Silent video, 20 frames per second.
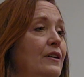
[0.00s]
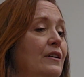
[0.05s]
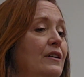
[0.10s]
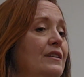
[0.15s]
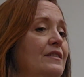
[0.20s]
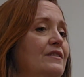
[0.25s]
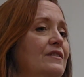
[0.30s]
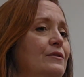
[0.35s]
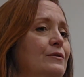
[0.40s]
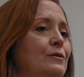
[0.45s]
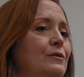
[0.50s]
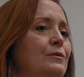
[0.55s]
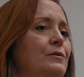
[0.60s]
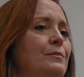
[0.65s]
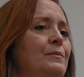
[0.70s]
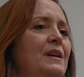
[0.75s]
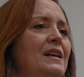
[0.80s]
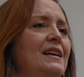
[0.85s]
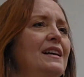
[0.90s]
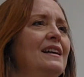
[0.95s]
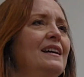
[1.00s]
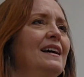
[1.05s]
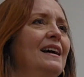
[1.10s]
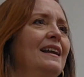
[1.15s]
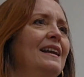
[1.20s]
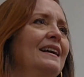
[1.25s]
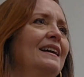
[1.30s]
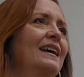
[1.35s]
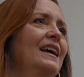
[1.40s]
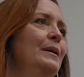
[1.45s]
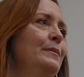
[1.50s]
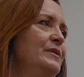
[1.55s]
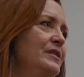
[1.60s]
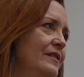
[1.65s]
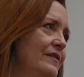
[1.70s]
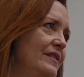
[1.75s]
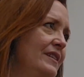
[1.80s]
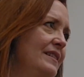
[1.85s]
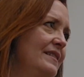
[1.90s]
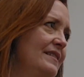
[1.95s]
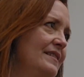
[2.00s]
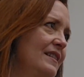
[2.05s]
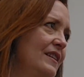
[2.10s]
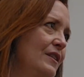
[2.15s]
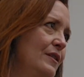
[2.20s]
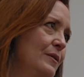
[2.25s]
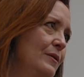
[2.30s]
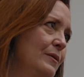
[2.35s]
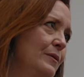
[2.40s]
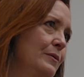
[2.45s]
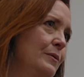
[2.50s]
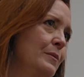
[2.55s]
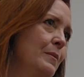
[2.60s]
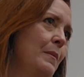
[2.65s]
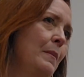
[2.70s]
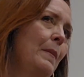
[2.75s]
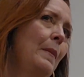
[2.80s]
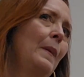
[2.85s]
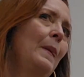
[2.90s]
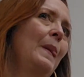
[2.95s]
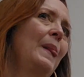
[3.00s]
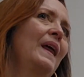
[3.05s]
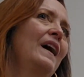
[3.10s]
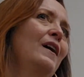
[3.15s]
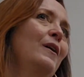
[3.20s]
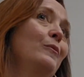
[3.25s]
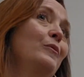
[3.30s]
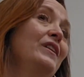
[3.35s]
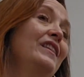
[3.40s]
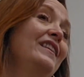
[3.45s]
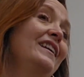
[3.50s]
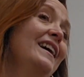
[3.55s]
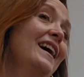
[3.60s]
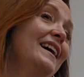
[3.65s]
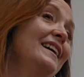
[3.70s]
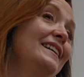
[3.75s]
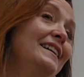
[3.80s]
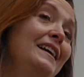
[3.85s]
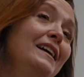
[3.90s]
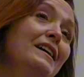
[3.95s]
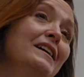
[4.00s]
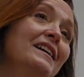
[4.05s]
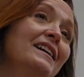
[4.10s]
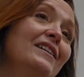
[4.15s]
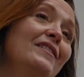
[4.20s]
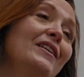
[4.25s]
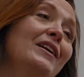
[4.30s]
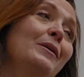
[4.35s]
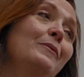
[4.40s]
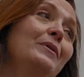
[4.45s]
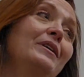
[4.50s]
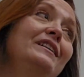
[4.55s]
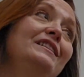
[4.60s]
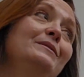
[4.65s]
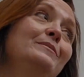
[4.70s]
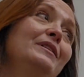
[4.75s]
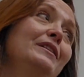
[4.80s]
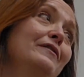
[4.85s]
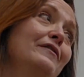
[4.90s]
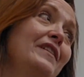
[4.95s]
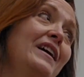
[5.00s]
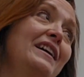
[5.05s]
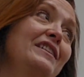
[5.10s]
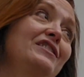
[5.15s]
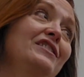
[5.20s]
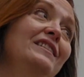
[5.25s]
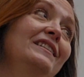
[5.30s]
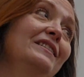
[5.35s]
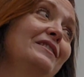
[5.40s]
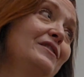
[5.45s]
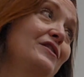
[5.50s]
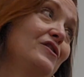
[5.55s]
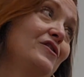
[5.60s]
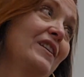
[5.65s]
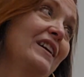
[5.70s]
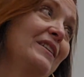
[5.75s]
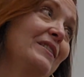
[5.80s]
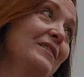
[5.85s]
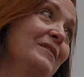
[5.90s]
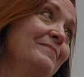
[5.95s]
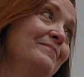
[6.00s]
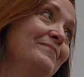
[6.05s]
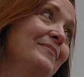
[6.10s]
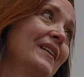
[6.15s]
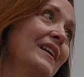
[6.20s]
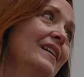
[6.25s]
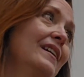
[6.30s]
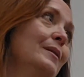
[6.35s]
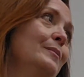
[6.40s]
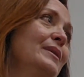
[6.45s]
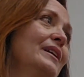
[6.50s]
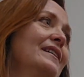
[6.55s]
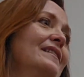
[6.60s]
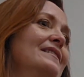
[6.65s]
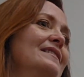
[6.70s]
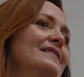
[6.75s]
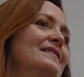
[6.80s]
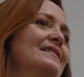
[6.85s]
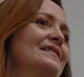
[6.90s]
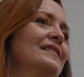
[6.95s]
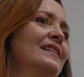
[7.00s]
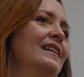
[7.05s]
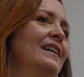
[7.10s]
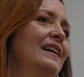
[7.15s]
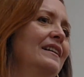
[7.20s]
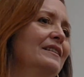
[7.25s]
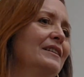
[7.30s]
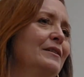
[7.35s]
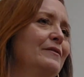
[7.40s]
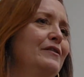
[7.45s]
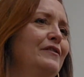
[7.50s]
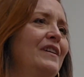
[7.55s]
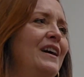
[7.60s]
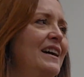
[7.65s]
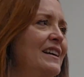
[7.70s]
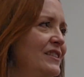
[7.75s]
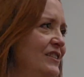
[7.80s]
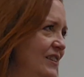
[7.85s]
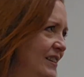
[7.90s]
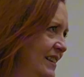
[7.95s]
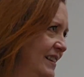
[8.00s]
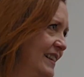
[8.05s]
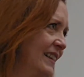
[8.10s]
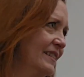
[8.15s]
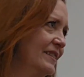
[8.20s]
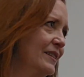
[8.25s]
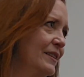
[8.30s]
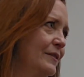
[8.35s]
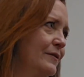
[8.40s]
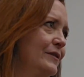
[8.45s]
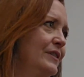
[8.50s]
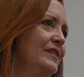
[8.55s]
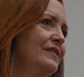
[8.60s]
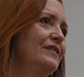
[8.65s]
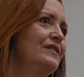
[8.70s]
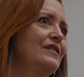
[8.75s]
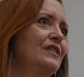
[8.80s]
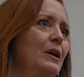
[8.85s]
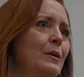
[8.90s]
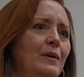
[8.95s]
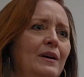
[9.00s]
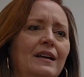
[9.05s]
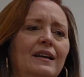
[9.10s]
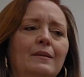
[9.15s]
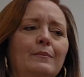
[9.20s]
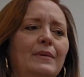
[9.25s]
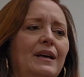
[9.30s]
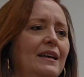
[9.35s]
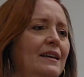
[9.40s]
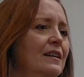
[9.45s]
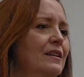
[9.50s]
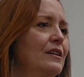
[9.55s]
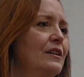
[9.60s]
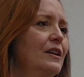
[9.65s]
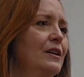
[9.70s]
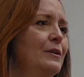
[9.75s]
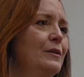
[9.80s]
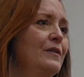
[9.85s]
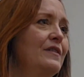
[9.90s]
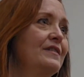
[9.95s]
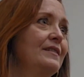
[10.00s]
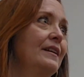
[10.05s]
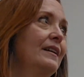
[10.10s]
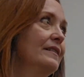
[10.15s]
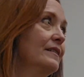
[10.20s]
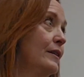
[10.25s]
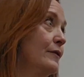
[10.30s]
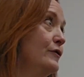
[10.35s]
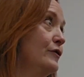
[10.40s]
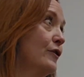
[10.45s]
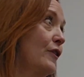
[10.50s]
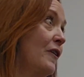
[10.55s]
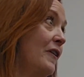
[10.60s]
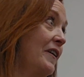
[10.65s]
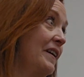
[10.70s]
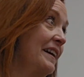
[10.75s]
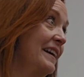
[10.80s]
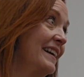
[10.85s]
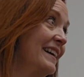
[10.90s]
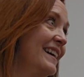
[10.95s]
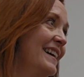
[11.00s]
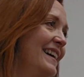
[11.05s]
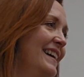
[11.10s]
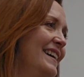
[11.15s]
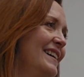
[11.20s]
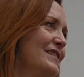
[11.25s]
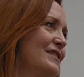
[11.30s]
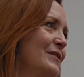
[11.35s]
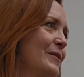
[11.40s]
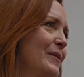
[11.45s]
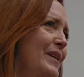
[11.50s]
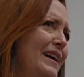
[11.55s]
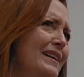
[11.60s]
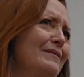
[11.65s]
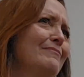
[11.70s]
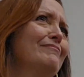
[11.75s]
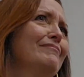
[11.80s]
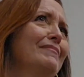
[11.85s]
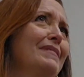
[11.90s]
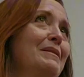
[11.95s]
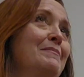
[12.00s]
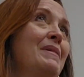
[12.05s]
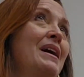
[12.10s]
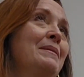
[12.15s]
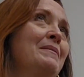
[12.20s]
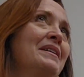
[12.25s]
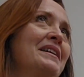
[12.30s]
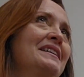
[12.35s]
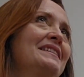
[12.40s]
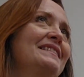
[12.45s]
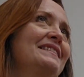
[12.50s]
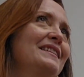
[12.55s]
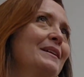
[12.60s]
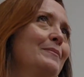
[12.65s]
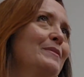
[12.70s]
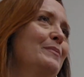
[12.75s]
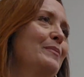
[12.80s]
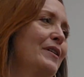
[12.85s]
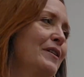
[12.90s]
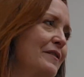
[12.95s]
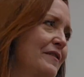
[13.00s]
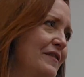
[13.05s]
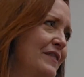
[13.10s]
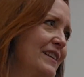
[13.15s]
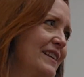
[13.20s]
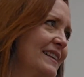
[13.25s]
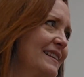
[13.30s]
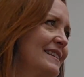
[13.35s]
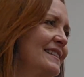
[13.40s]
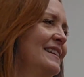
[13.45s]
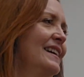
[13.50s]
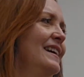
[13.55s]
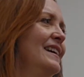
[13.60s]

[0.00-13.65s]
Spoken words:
art school. And I came to VCU with the idea that I wanted to be a fashion illustrator because I loved fashion and I loved sewing and making clothes and I loved drawing. So that, in my mind, seemed perfect.